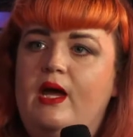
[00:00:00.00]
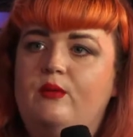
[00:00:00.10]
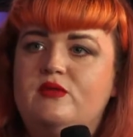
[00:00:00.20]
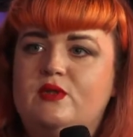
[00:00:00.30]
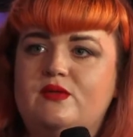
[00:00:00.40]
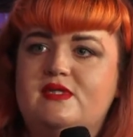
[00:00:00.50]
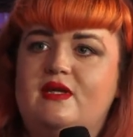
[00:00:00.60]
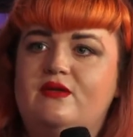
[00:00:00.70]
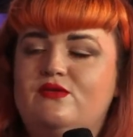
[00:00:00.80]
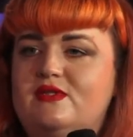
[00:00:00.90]
So it was
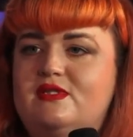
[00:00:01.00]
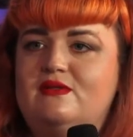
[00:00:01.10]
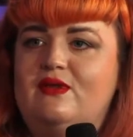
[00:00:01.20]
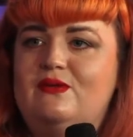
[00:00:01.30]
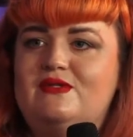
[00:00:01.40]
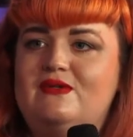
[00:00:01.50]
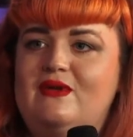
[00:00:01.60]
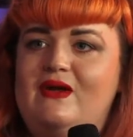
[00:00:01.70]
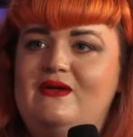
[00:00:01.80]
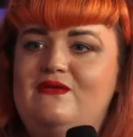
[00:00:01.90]
like just loads of
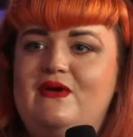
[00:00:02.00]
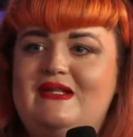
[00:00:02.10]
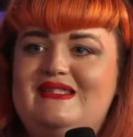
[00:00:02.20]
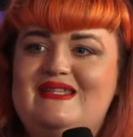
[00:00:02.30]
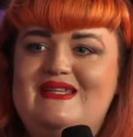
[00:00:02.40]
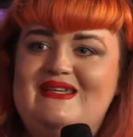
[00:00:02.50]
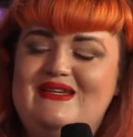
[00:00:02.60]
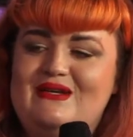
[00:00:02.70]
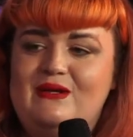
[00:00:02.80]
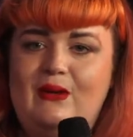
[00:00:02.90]
like fancy
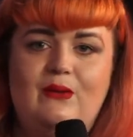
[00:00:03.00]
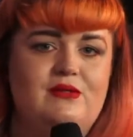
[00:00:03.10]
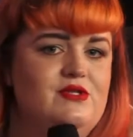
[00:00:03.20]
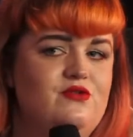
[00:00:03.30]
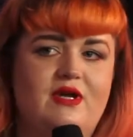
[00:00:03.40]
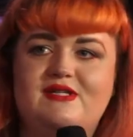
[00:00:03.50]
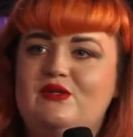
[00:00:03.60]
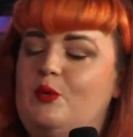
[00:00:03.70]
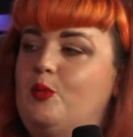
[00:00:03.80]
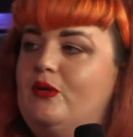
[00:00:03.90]
clothes and dress
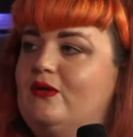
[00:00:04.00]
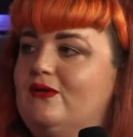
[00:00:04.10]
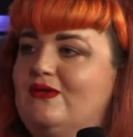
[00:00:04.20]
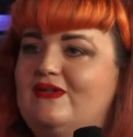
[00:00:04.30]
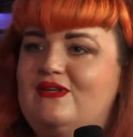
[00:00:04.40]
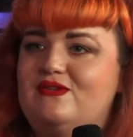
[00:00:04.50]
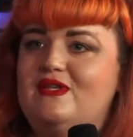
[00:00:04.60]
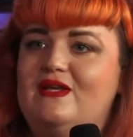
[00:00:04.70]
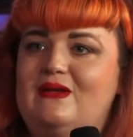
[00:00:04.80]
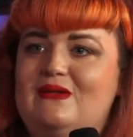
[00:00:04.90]
up, and they just
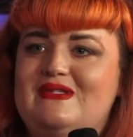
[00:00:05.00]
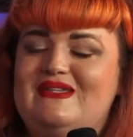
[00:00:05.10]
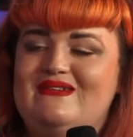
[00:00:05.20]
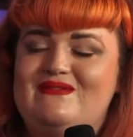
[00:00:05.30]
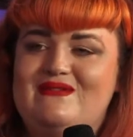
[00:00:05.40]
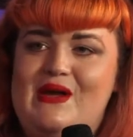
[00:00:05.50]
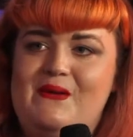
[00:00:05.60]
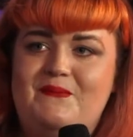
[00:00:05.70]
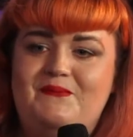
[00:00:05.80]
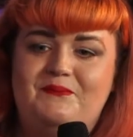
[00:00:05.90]
had loads of
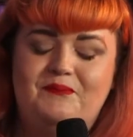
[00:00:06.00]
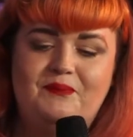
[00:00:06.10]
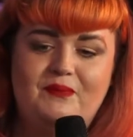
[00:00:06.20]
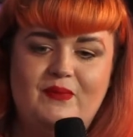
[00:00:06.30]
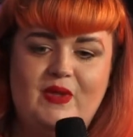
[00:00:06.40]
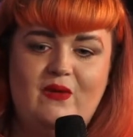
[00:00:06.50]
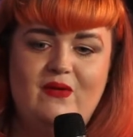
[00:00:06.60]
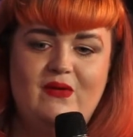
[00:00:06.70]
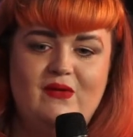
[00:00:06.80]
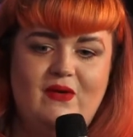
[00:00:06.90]

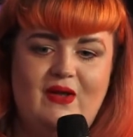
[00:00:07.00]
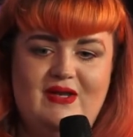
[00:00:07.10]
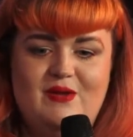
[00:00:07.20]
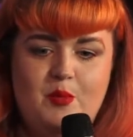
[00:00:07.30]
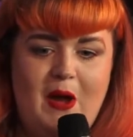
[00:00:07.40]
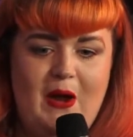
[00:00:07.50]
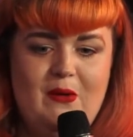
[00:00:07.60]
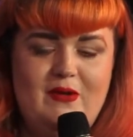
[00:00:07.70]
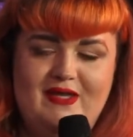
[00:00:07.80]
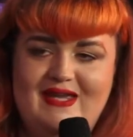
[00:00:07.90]
kind of
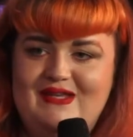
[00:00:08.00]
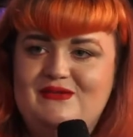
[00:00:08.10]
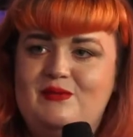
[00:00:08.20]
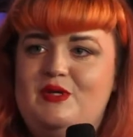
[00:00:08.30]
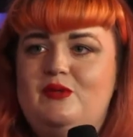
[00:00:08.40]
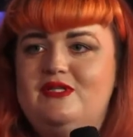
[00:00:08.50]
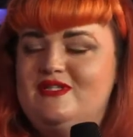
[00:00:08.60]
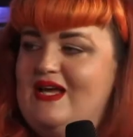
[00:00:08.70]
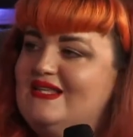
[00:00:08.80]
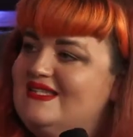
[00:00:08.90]
empowering things for people to
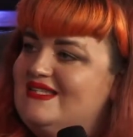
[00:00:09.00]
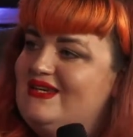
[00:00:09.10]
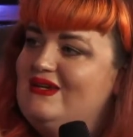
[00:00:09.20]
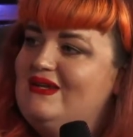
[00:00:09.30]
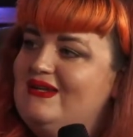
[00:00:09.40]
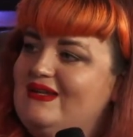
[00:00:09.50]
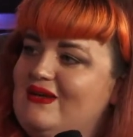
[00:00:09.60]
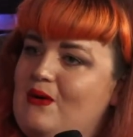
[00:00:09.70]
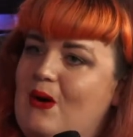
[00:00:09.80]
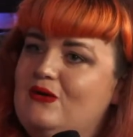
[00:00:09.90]
dance to, and
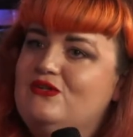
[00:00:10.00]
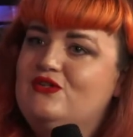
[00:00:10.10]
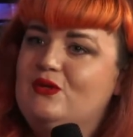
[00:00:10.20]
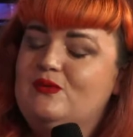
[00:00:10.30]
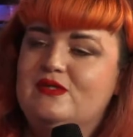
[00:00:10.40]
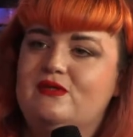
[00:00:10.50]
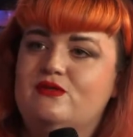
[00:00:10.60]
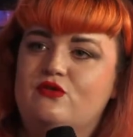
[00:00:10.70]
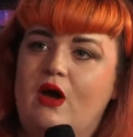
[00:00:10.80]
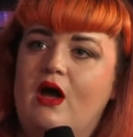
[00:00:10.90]
like costumes and
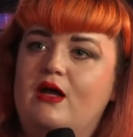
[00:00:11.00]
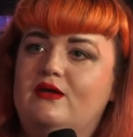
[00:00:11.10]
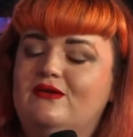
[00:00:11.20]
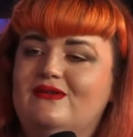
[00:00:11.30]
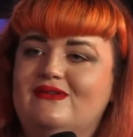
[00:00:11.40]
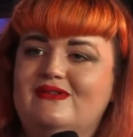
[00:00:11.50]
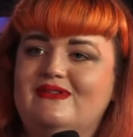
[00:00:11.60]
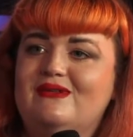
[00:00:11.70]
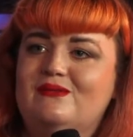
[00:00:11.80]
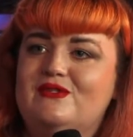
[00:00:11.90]
drag, and
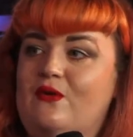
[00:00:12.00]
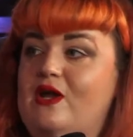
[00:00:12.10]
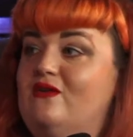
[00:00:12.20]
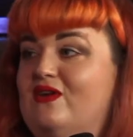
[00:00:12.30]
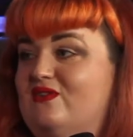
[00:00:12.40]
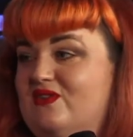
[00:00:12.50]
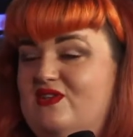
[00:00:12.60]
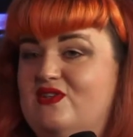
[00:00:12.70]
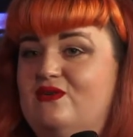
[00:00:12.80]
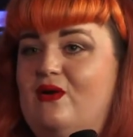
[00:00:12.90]
it was great. Like, so they
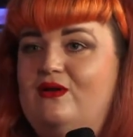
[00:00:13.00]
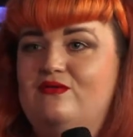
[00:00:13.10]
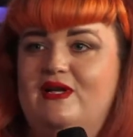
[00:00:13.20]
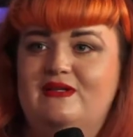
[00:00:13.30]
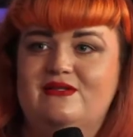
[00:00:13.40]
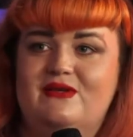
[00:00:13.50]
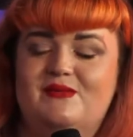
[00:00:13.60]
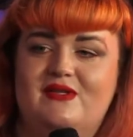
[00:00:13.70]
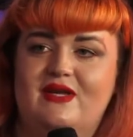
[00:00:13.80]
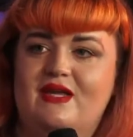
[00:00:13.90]
did a kind of
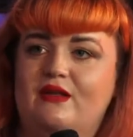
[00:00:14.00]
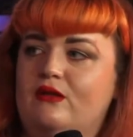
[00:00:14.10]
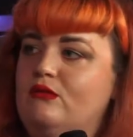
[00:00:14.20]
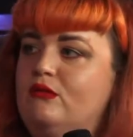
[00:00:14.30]
Valentine's night, and then